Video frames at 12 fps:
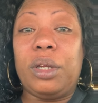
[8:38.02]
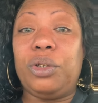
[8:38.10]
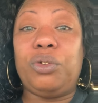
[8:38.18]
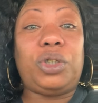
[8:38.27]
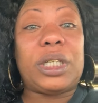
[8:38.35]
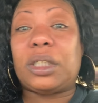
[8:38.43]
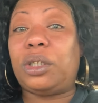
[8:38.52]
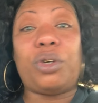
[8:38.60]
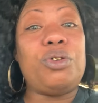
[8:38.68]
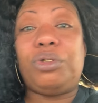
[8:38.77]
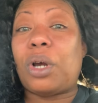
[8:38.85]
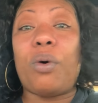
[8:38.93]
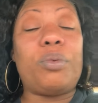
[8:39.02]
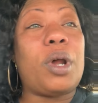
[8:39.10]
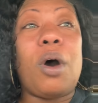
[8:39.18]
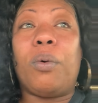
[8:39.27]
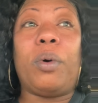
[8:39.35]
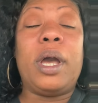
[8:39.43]
You don't
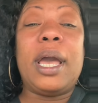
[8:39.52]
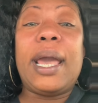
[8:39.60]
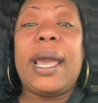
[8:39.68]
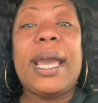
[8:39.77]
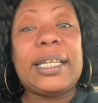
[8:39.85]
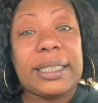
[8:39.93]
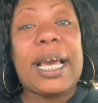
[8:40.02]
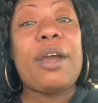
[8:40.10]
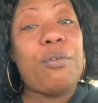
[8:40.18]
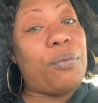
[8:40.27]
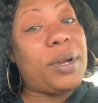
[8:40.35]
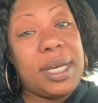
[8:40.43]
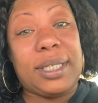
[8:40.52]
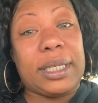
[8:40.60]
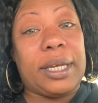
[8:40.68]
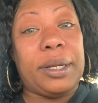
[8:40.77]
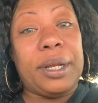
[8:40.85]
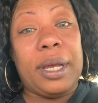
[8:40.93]
know. It's a
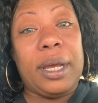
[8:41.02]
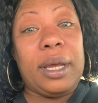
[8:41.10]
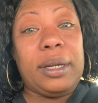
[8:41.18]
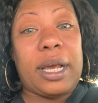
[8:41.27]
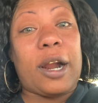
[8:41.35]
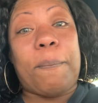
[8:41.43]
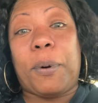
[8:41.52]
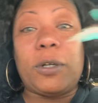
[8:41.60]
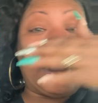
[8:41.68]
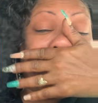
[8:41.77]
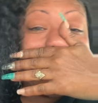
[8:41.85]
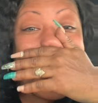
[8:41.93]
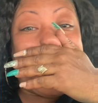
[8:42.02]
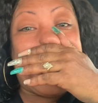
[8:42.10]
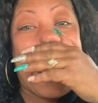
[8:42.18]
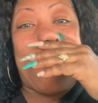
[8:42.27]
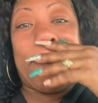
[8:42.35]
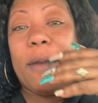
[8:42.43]
reason that a person is
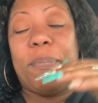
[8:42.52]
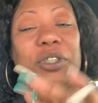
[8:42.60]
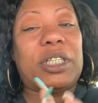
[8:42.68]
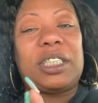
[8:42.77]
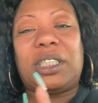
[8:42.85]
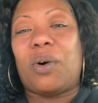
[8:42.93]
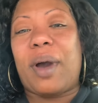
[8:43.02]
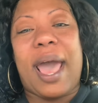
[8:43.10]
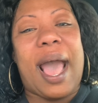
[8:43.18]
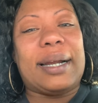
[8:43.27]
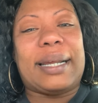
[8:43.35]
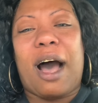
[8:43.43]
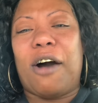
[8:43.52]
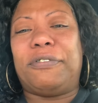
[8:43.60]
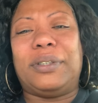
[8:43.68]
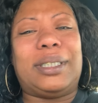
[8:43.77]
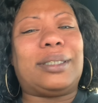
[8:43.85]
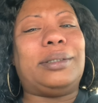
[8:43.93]
acting out. People just don't act out
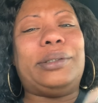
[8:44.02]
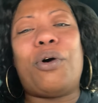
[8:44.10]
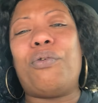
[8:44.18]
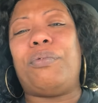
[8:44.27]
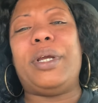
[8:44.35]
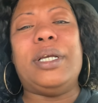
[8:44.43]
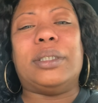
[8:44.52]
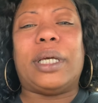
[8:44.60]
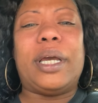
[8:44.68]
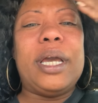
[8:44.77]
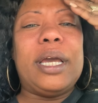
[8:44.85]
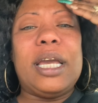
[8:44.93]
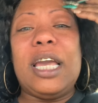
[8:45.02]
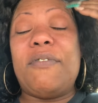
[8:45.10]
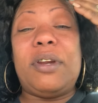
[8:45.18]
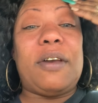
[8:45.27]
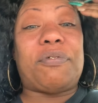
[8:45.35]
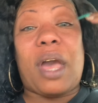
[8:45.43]
for just no reason.
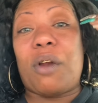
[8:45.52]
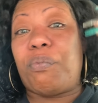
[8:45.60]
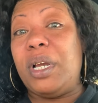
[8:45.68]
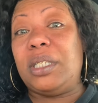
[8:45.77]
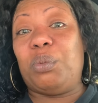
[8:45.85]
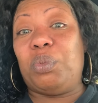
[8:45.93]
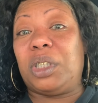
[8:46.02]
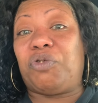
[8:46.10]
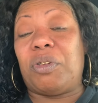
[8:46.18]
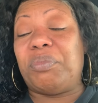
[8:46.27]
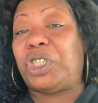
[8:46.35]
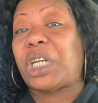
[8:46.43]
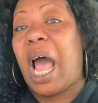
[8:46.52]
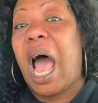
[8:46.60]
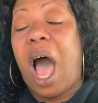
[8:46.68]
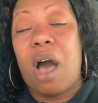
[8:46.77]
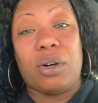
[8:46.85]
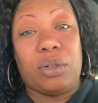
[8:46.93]
Even if that reason was from
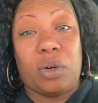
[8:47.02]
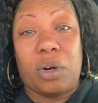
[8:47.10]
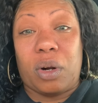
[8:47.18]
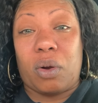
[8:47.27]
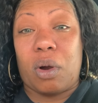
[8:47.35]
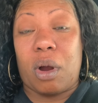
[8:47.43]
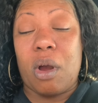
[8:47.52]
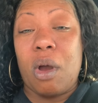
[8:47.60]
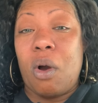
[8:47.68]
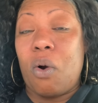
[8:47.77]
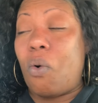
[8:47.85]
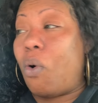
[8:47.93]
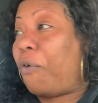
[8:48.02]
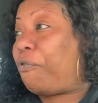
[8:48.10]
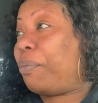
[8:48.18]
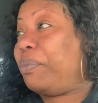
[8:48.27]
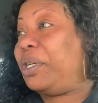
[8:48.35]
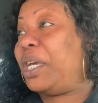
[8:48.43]
childhood or
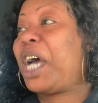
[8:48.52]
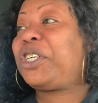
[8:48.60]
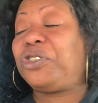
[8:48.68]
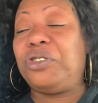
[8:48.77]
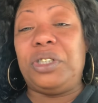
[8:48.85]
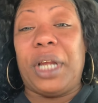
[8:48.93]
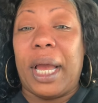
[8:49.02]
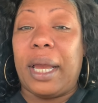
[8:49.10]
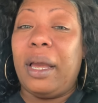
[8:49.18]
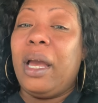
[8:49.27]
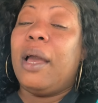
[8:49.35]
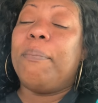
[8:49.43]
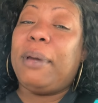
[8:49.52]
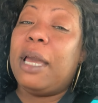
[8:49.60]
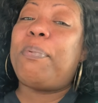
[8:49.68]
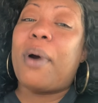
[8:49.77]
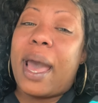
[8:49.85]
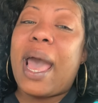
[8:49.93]
from yesterday,
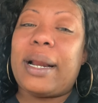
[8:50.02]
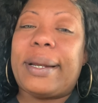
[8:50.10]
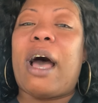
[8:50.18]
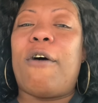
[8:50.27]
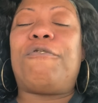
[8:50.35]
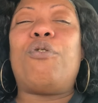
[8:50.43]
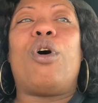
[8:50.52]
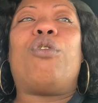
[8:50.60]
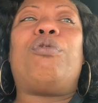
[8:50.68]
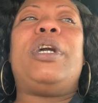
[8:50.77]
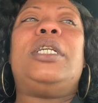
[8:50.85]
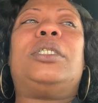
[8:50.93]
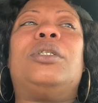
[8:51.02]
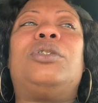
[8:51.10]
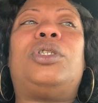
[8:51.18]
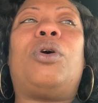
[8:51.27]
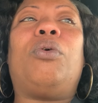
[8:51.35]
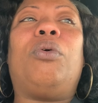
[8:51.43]
people act out for a reason.
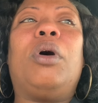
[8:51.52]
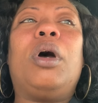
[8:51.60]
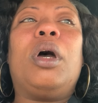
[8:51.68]
So